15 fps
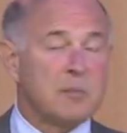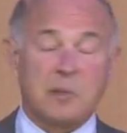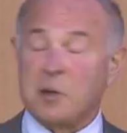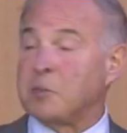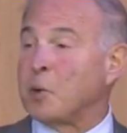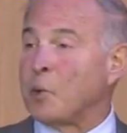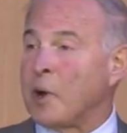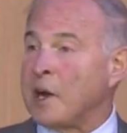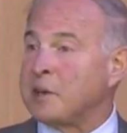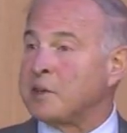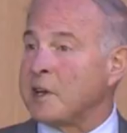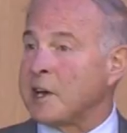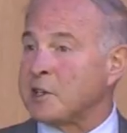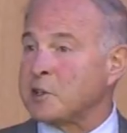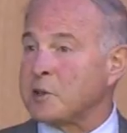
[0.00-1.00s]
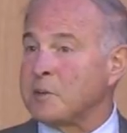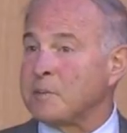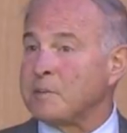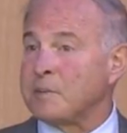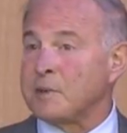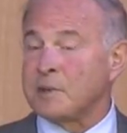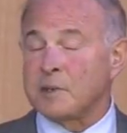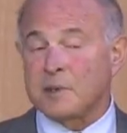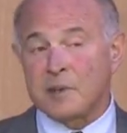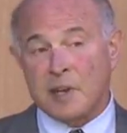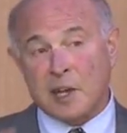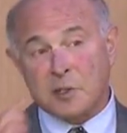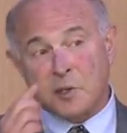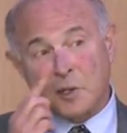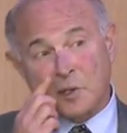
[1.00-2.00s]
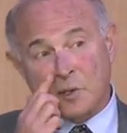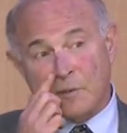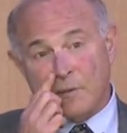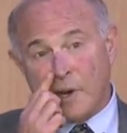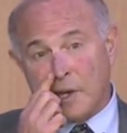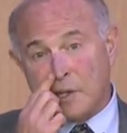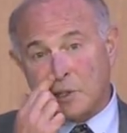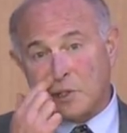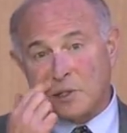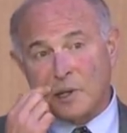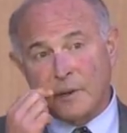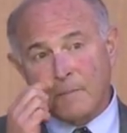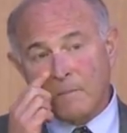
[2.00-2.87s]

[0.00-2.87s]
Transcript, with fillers: People write to ask him, ask his advice.